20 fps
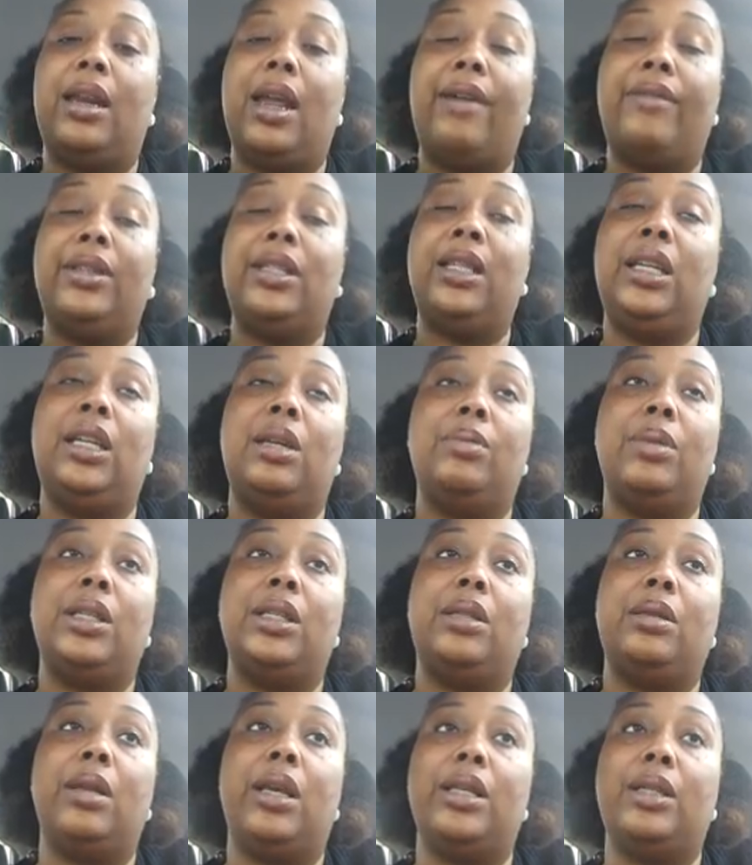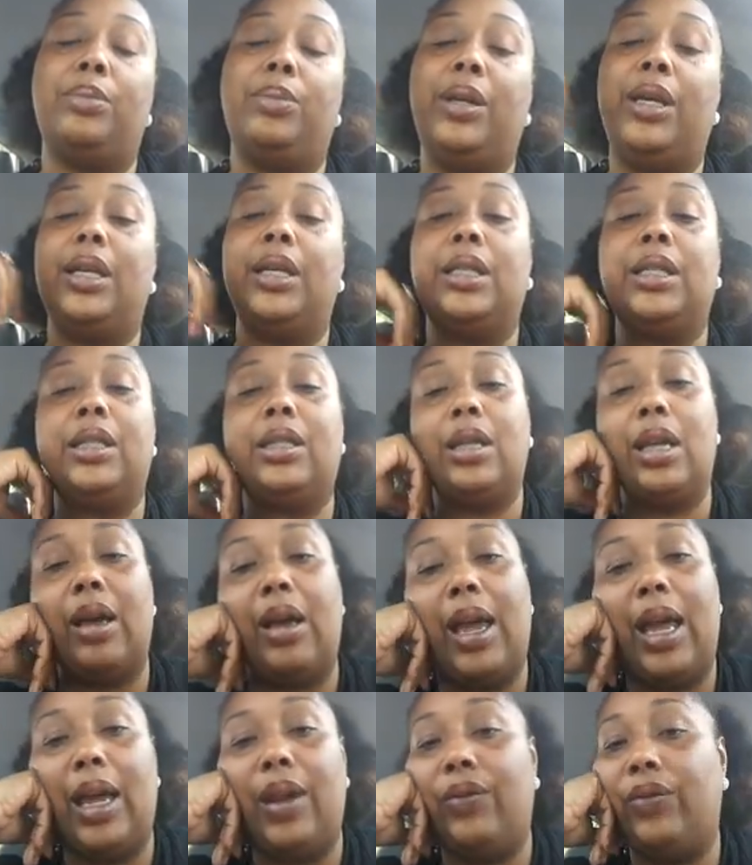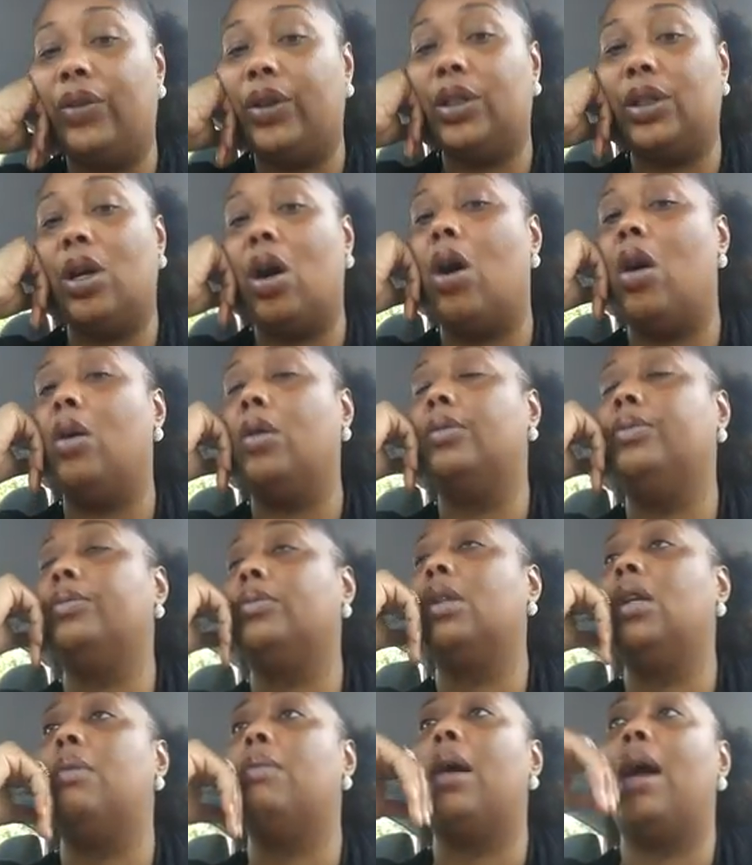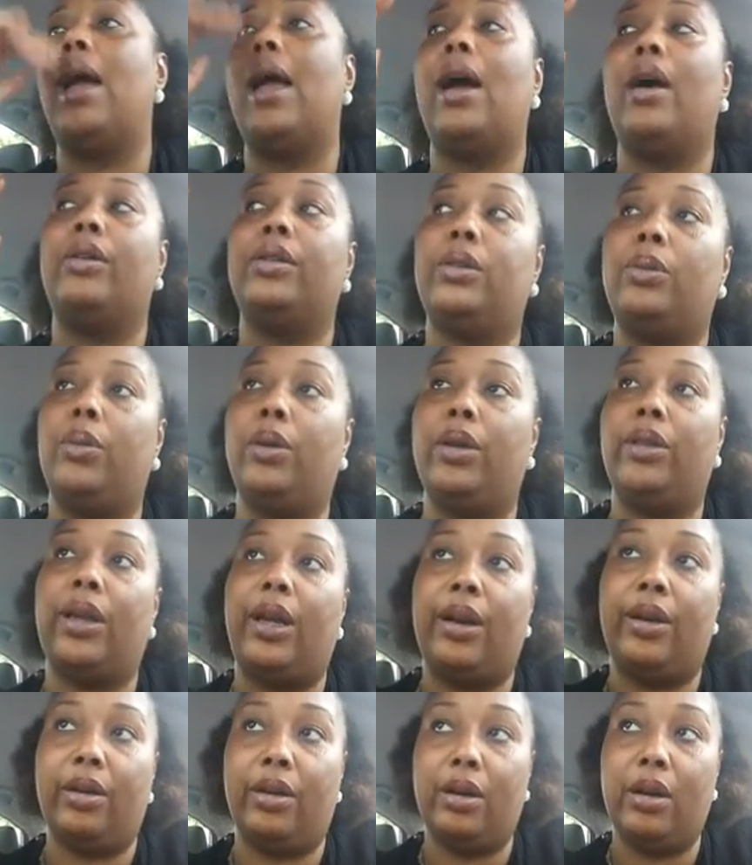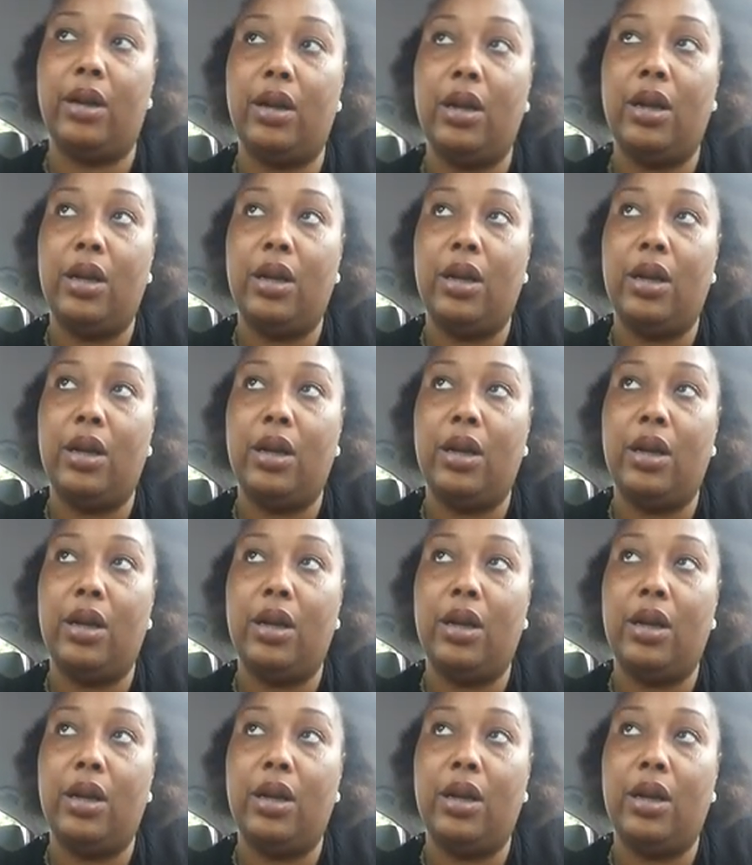and I've seen them as big as 8 foot tall in my house, where they're,